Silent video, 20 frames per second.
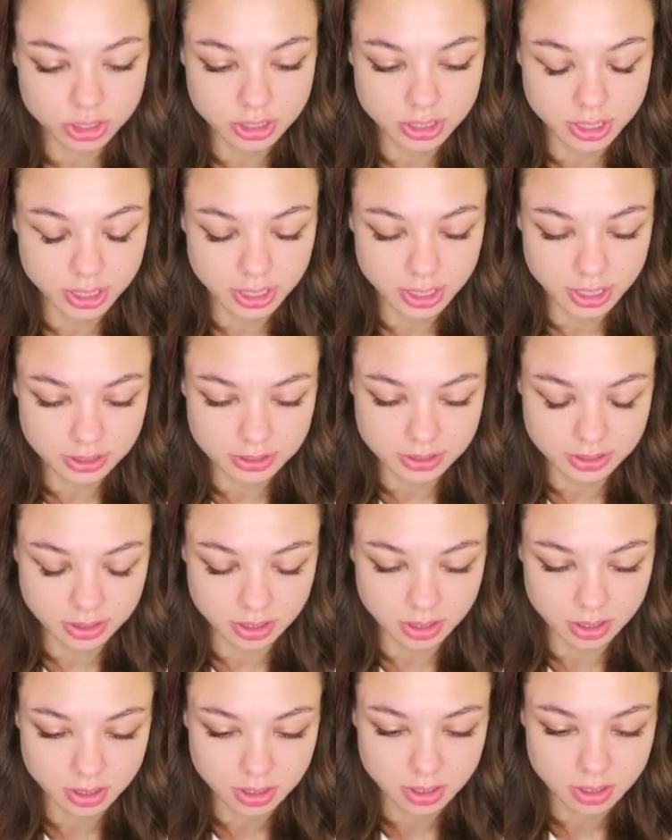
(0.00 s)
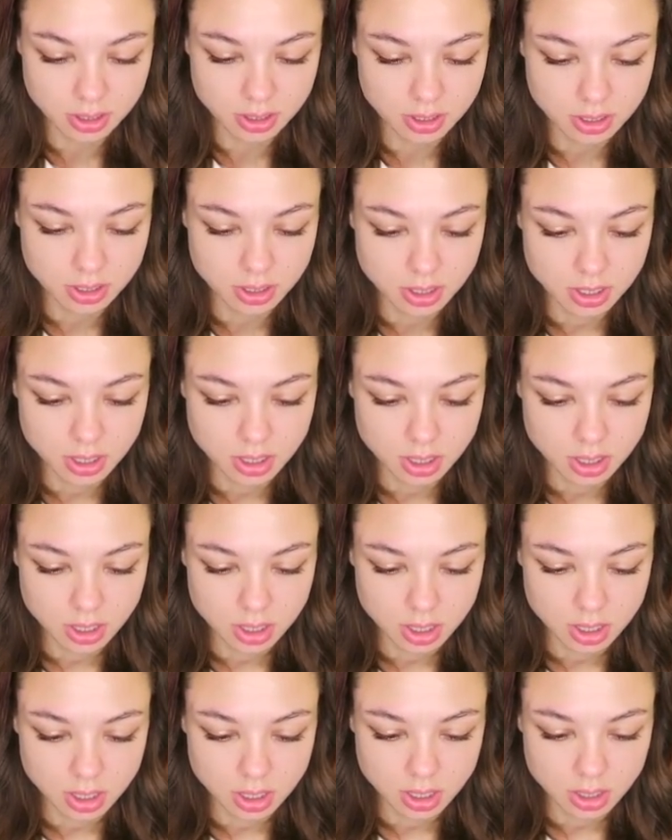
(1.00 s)
to Angela. I wanna know.
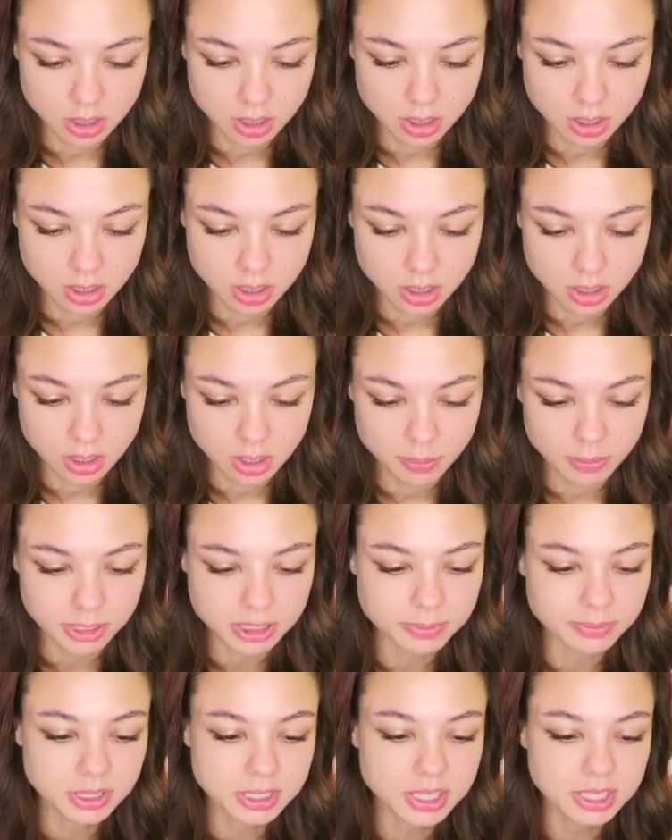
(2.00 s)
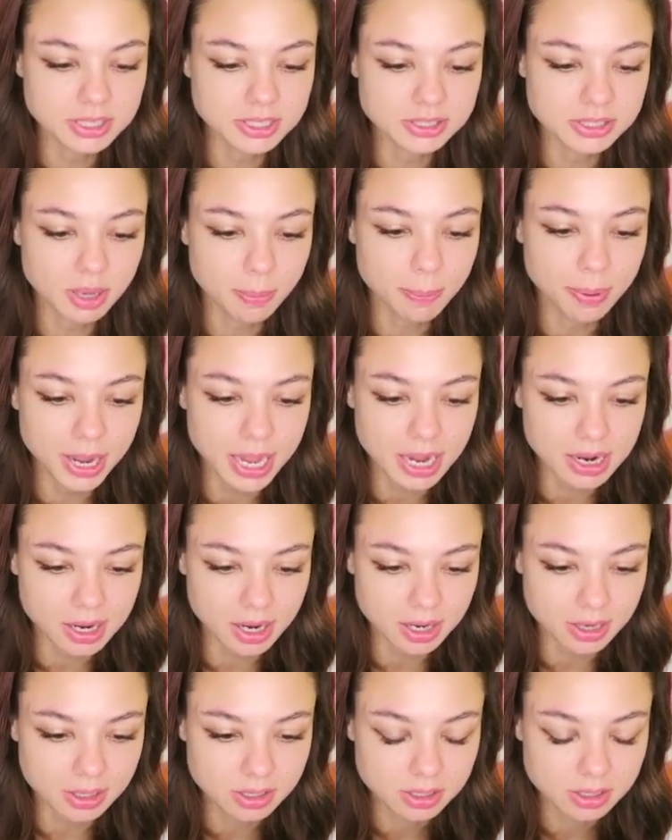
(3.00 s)
Look at
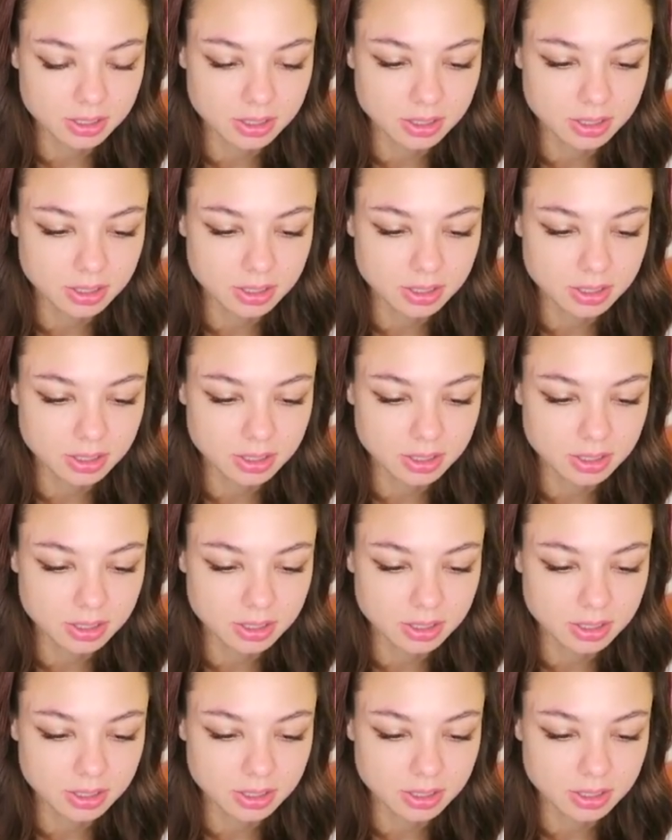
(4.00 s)
Becca!